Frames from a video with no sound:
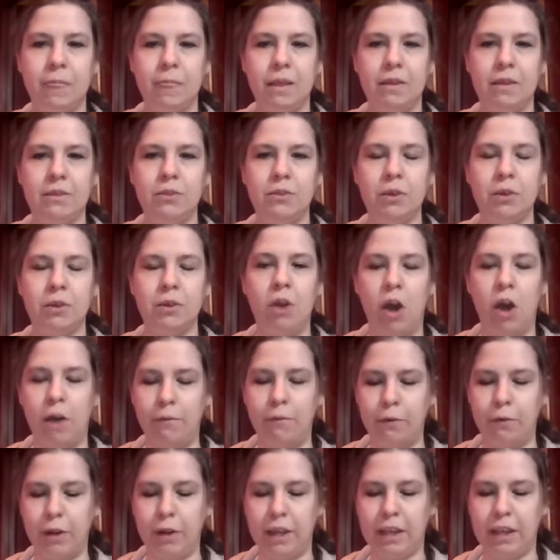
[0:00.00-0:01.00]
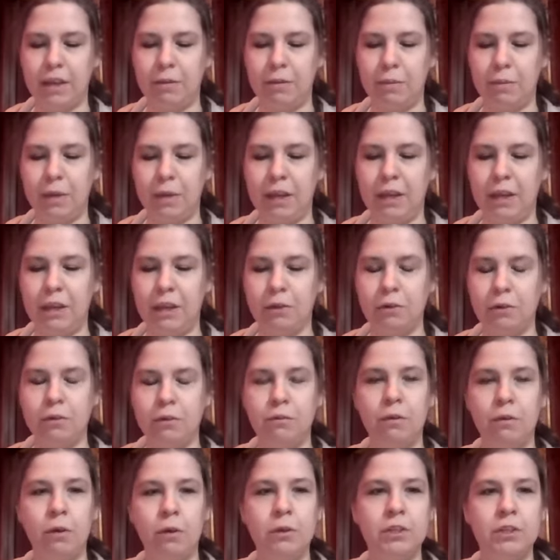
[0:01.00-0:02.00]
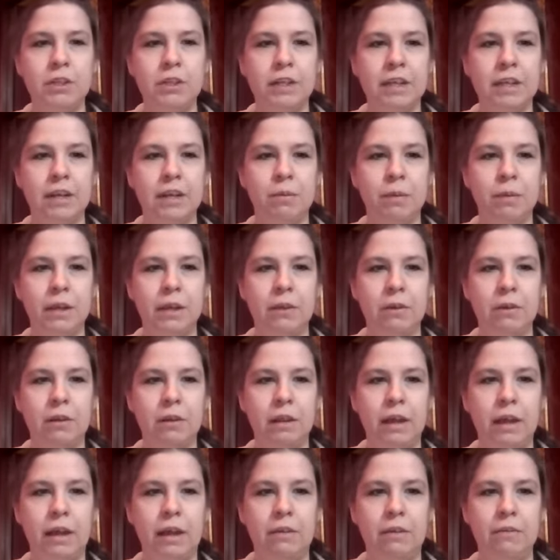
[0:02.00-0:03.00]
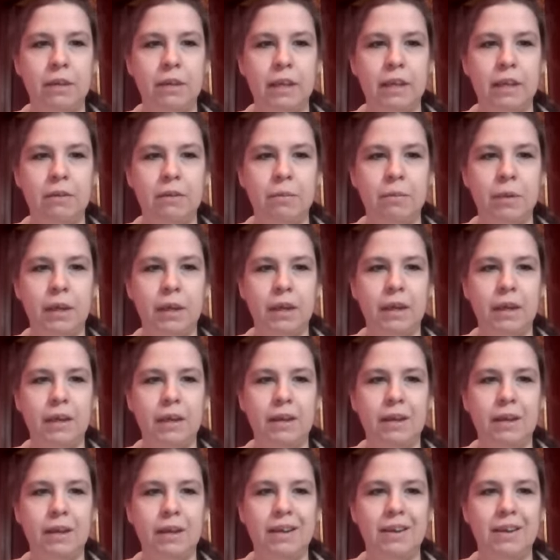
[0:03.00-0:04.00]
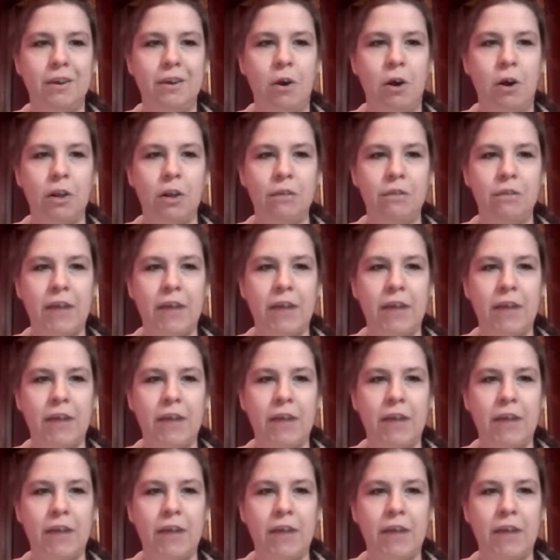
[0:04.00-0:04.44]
So your offering can be your devotion, it can be your love, it can be all of